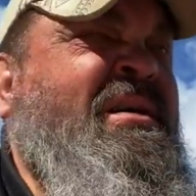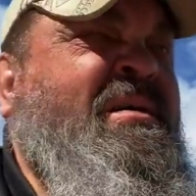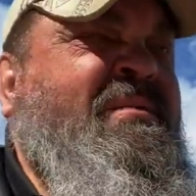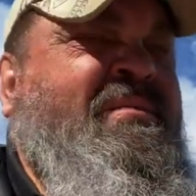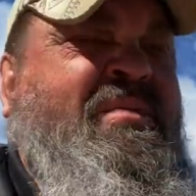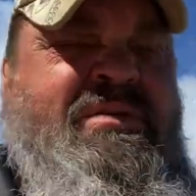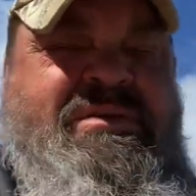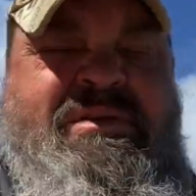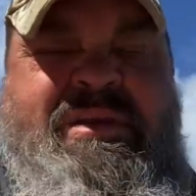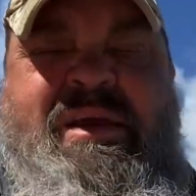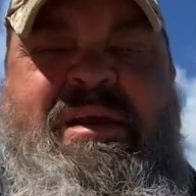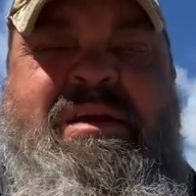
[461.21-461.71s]

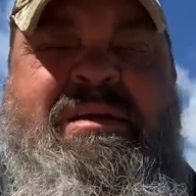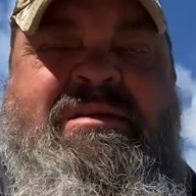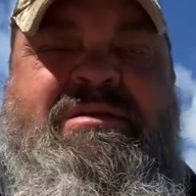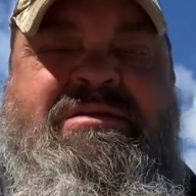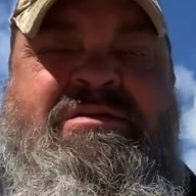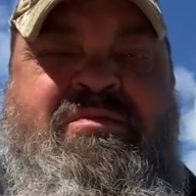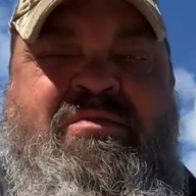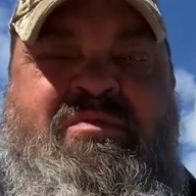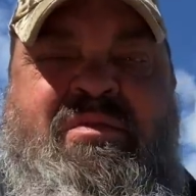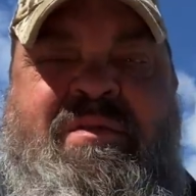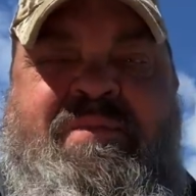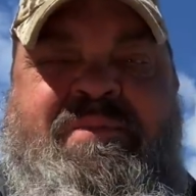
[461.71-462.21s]
But yeah, it's
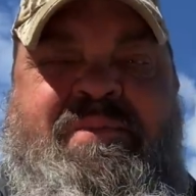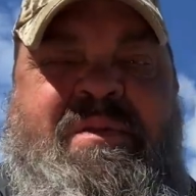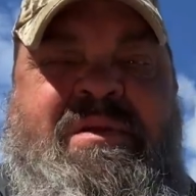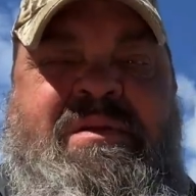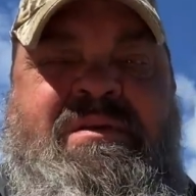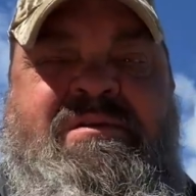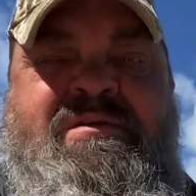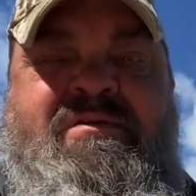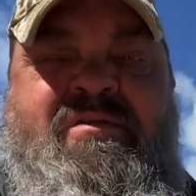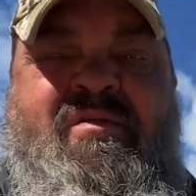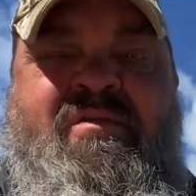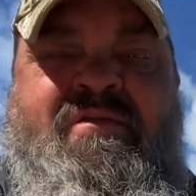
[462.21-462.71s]
a
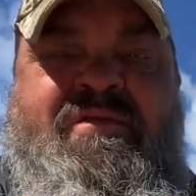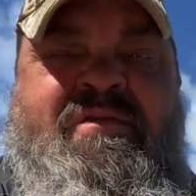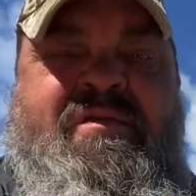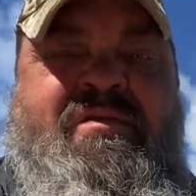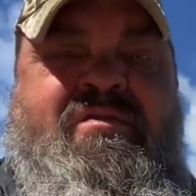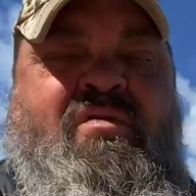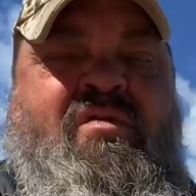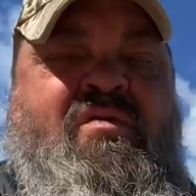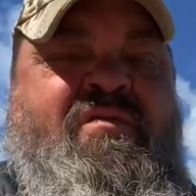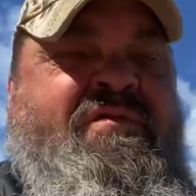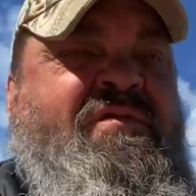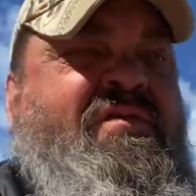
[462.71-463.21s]
repeat over
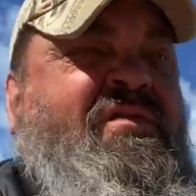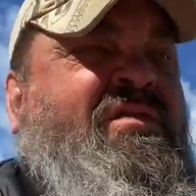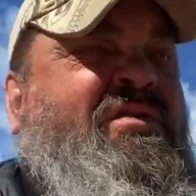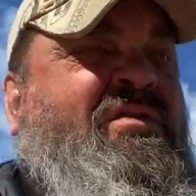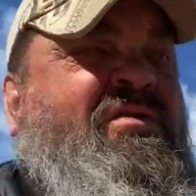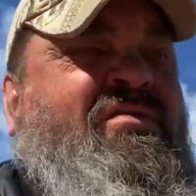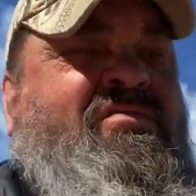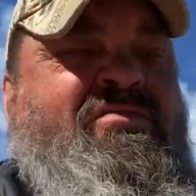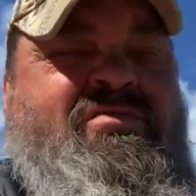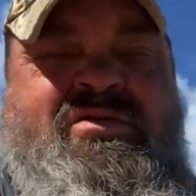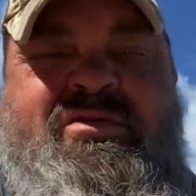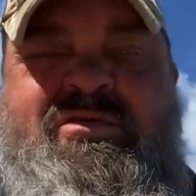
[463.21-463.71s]
and over, you
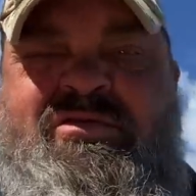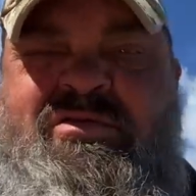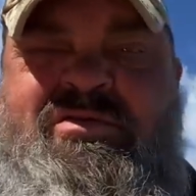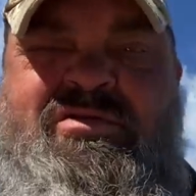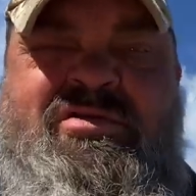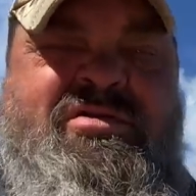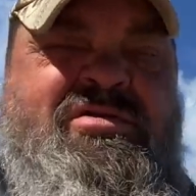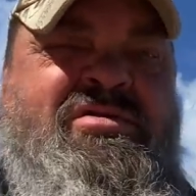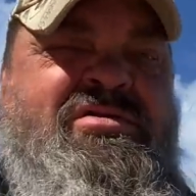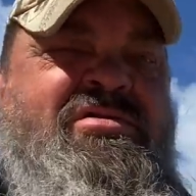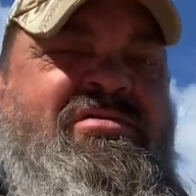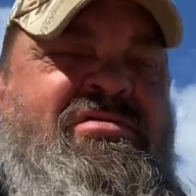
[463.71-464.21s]
know, you're
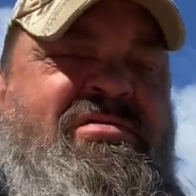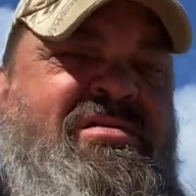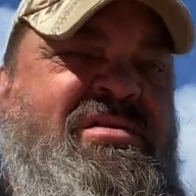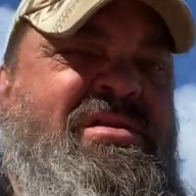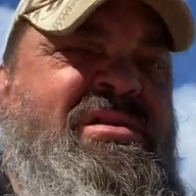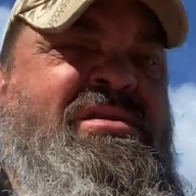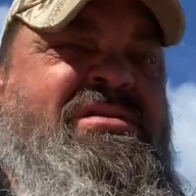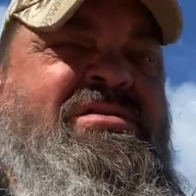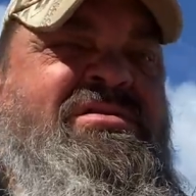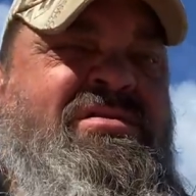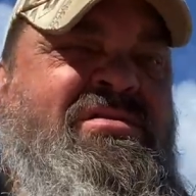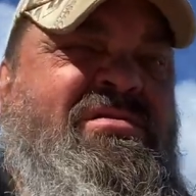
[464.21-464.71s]
good, you're
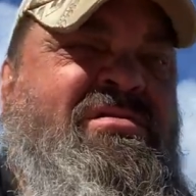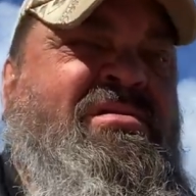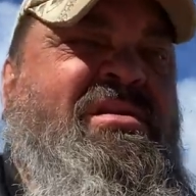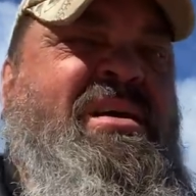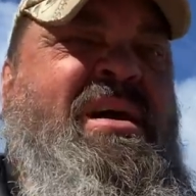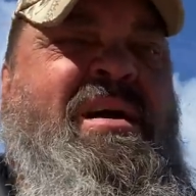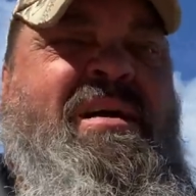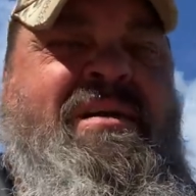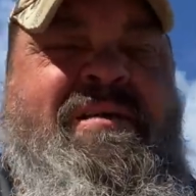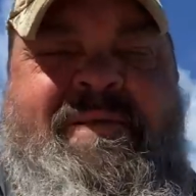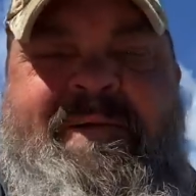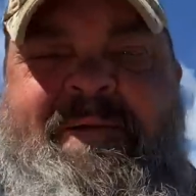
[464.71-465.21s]
this, you're
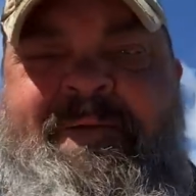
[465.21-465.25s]
that.